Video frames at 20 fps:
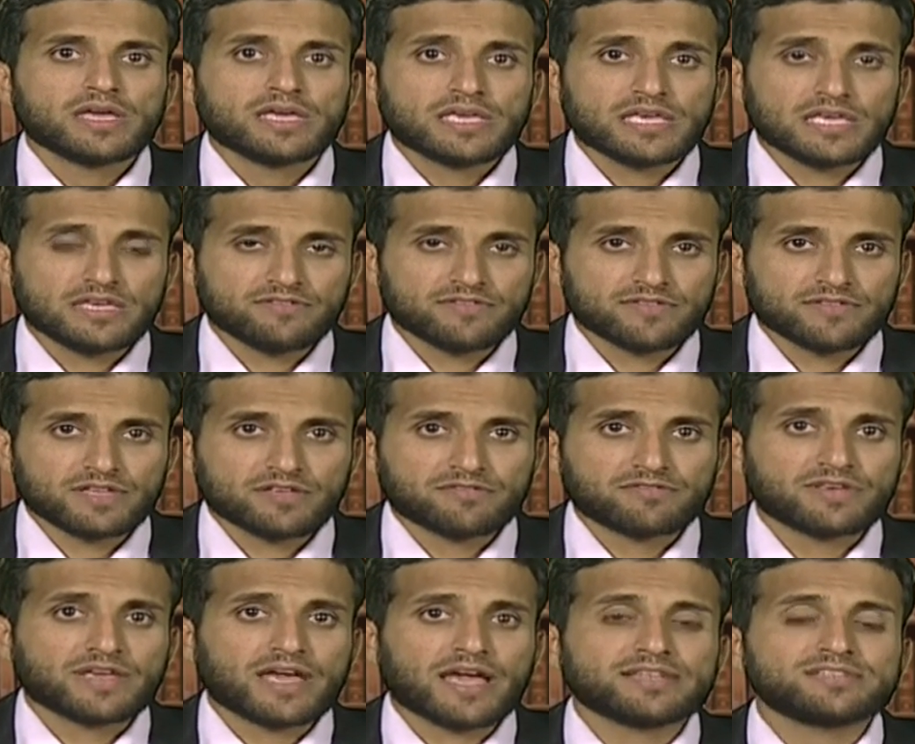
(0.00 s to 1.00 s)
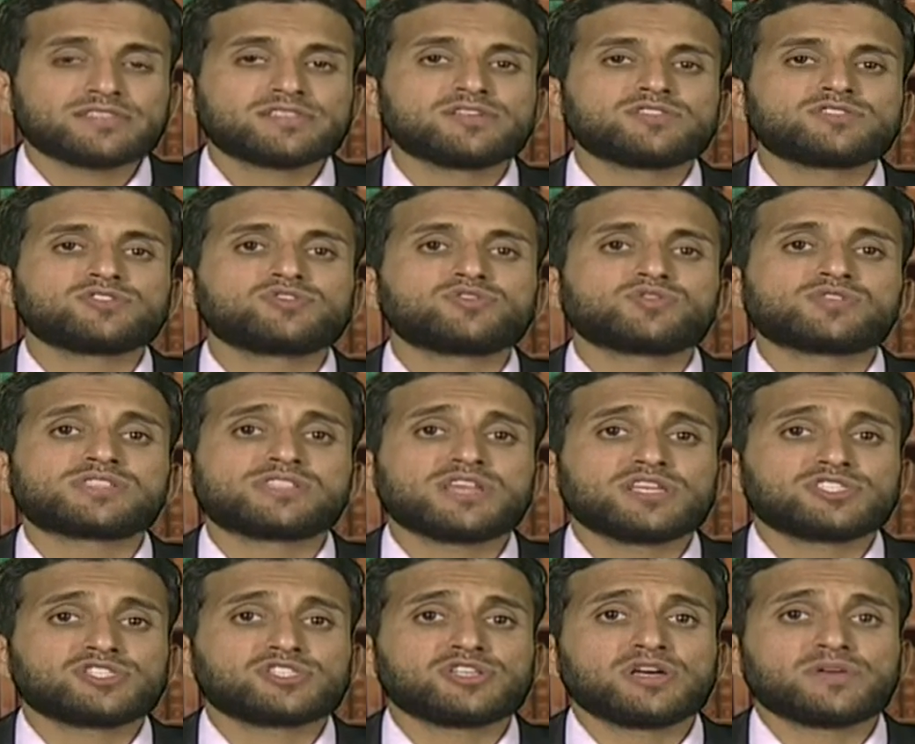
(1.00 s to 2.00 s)
Even if he enters into
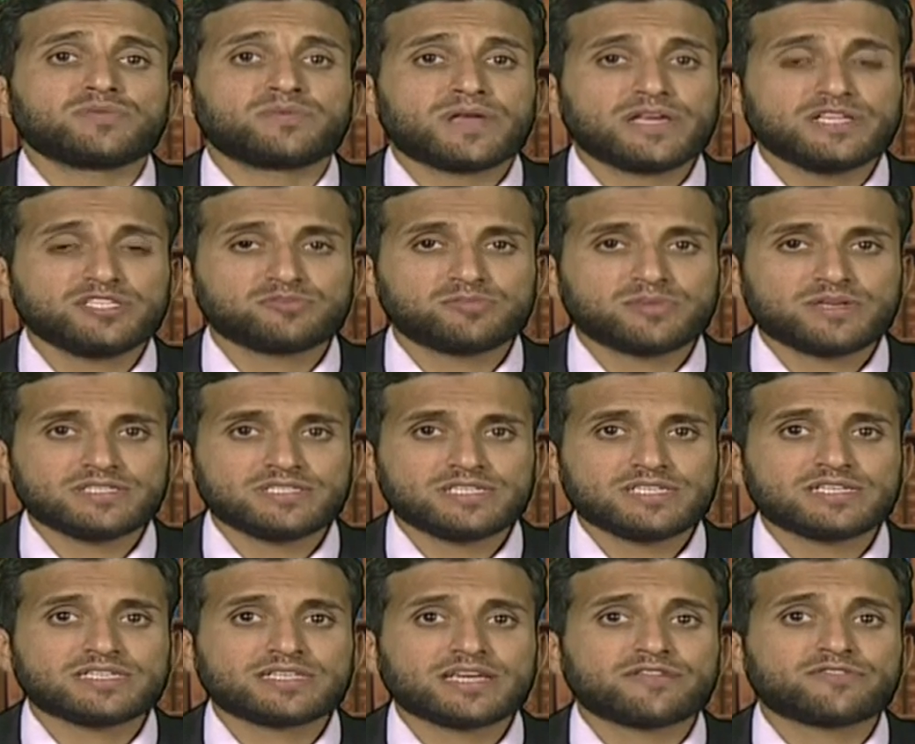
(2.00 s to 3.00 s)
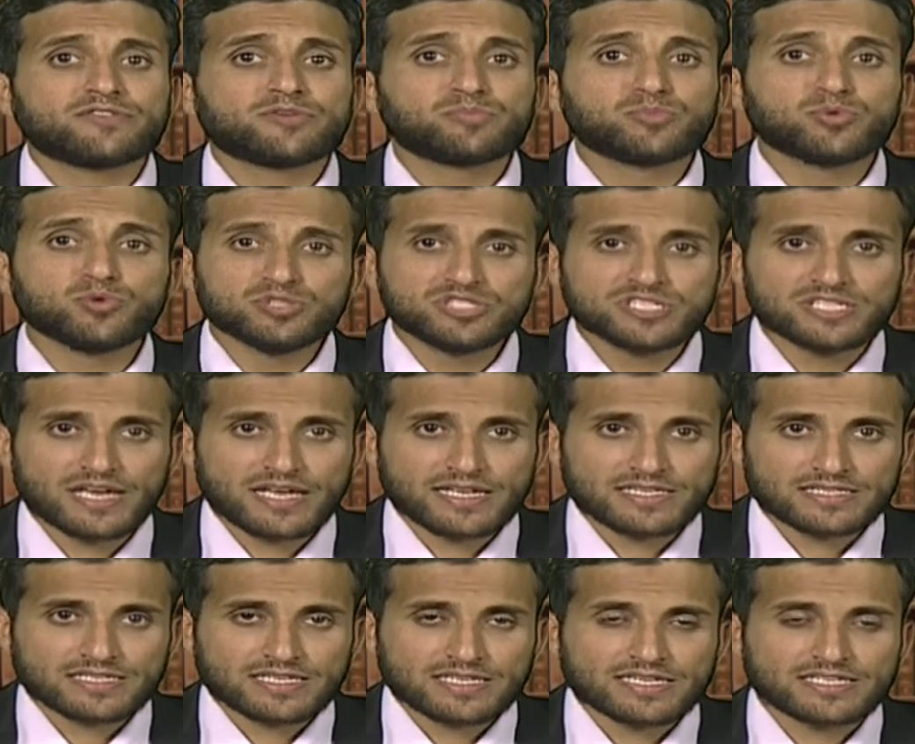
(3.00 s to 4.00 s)
such arrangement, he can
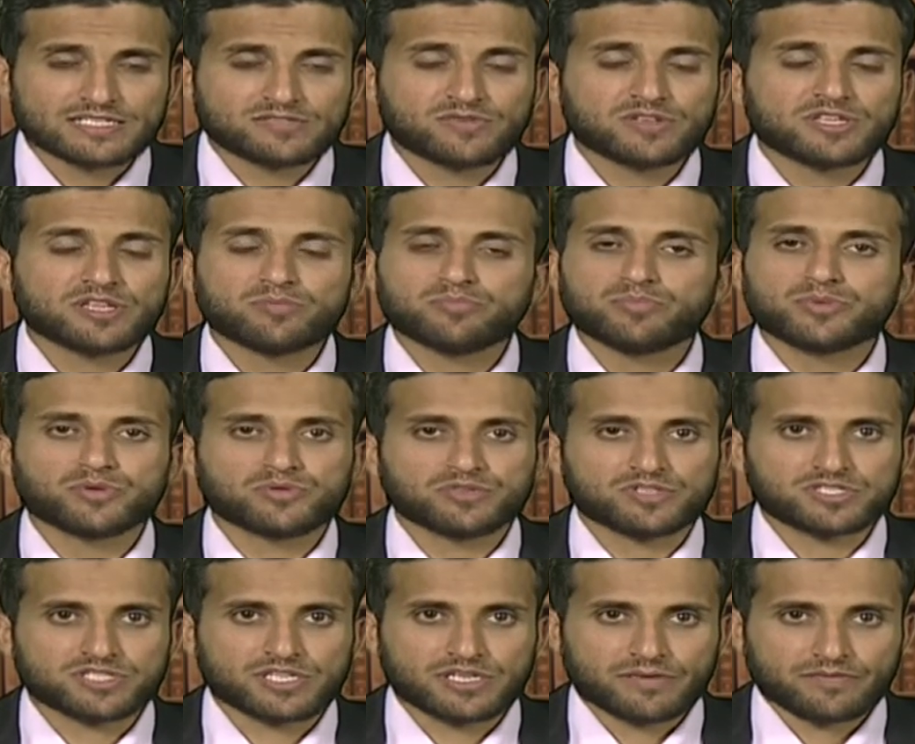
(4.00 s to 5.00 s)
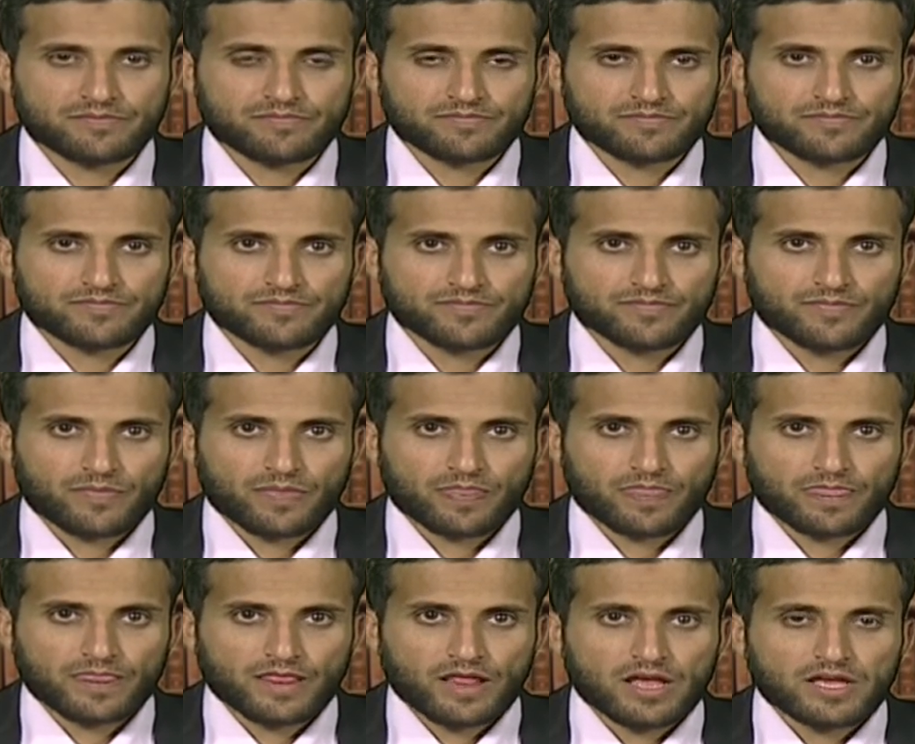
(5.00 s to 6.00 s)
repudiate it with impunity.
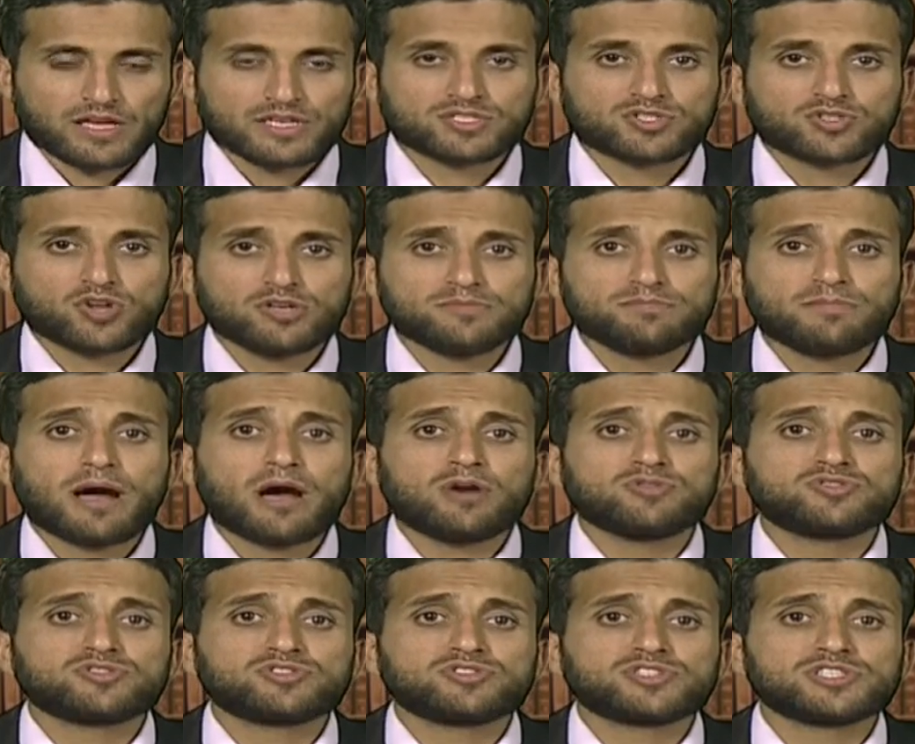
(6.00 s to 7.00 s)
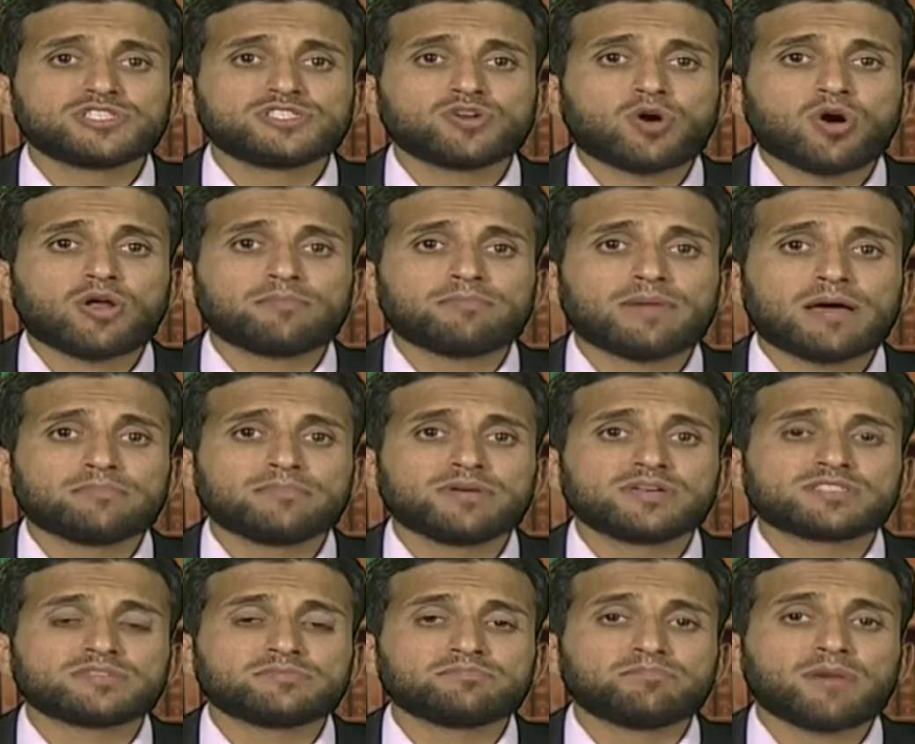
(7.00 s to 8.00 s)
He is not bound to treat all
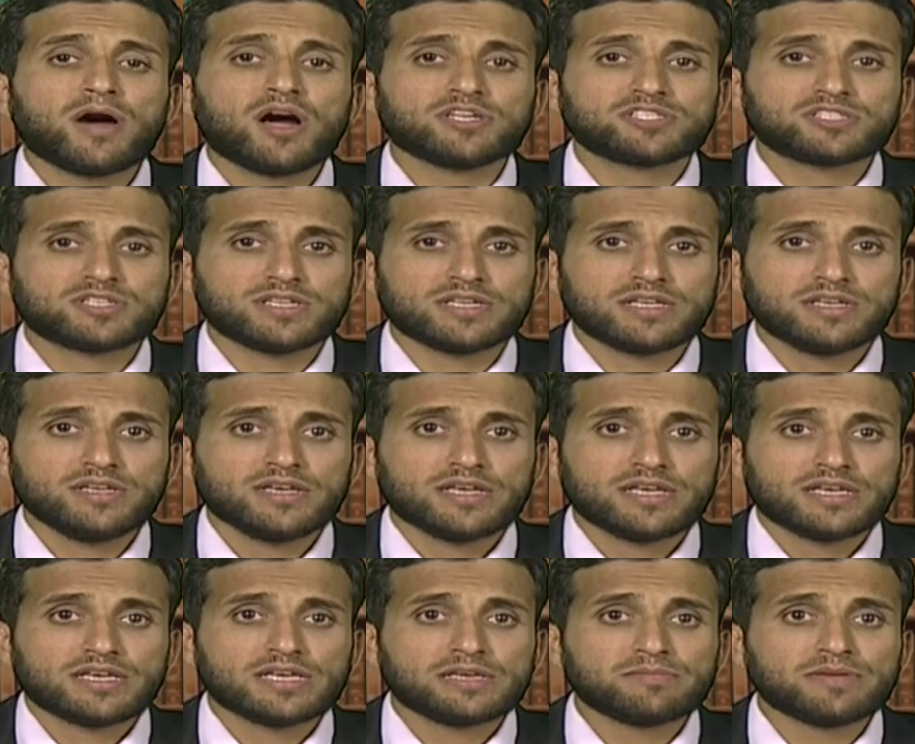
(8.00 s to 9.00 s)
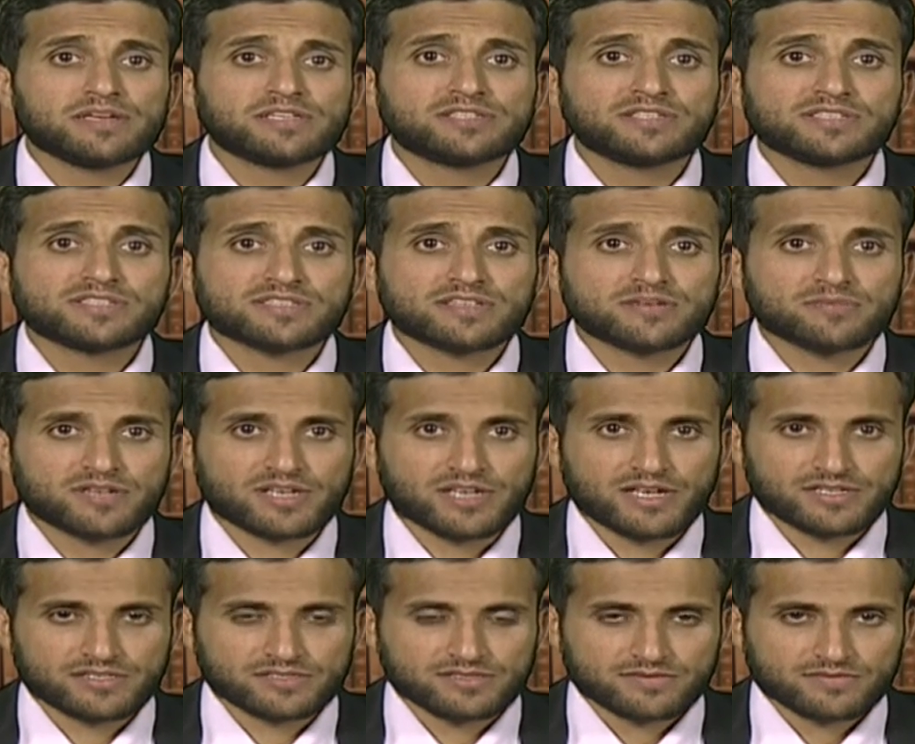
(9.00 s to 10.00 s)
members impartially, he may
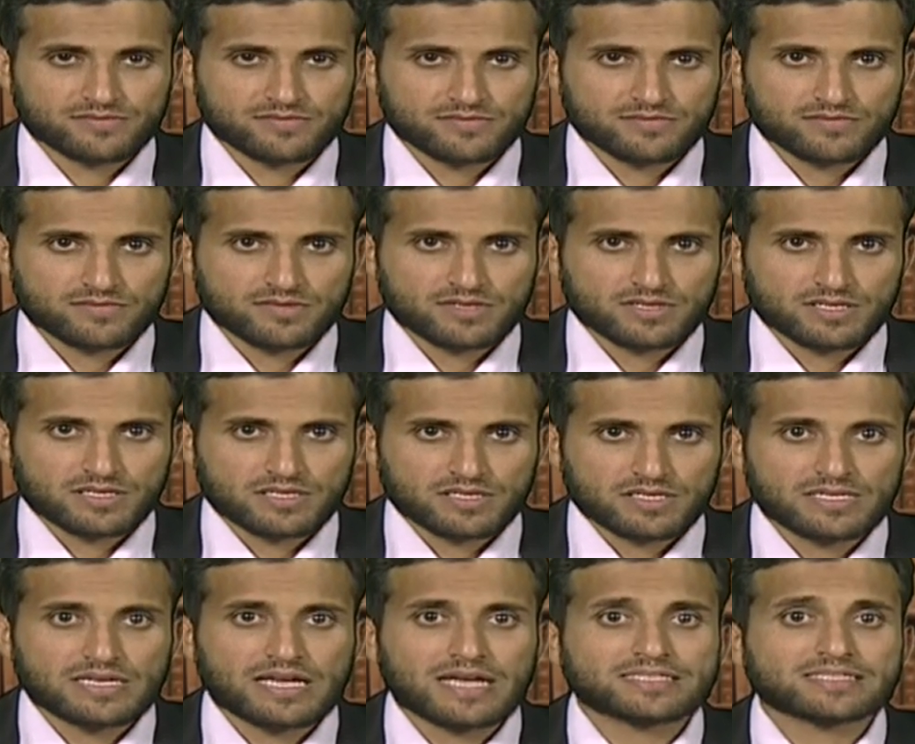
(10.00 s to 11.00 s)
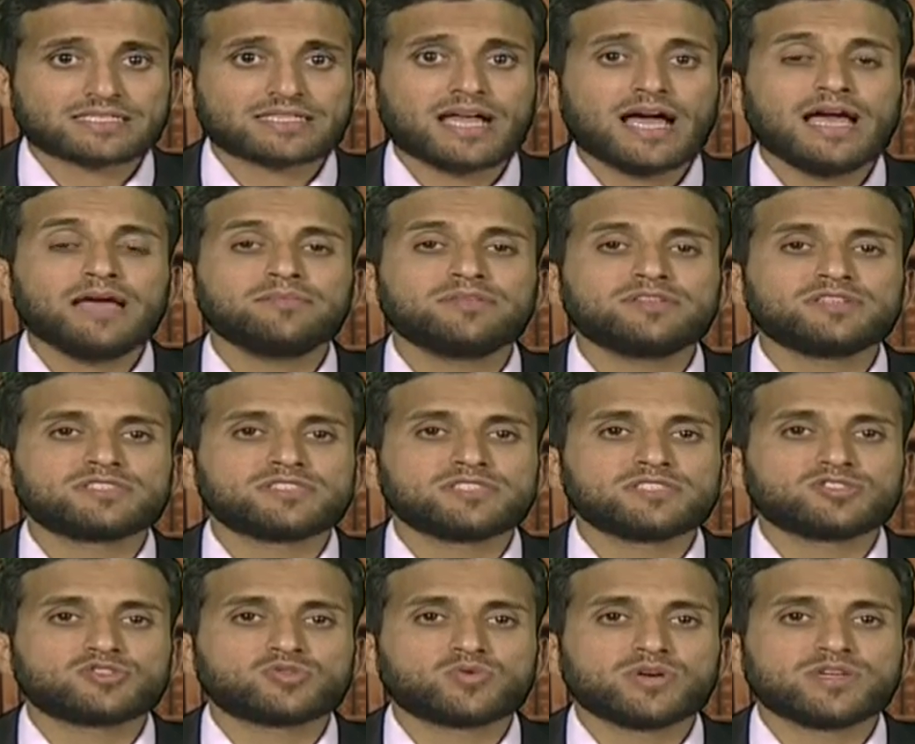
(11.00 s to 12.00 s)
discriminate. He has
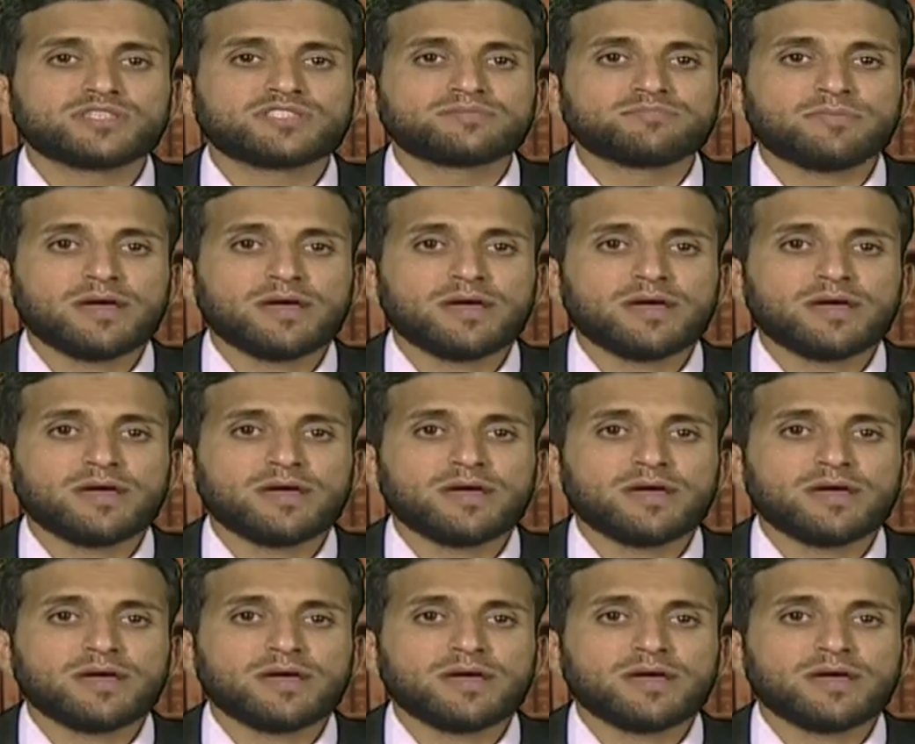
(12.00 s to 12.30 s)
liabilities towards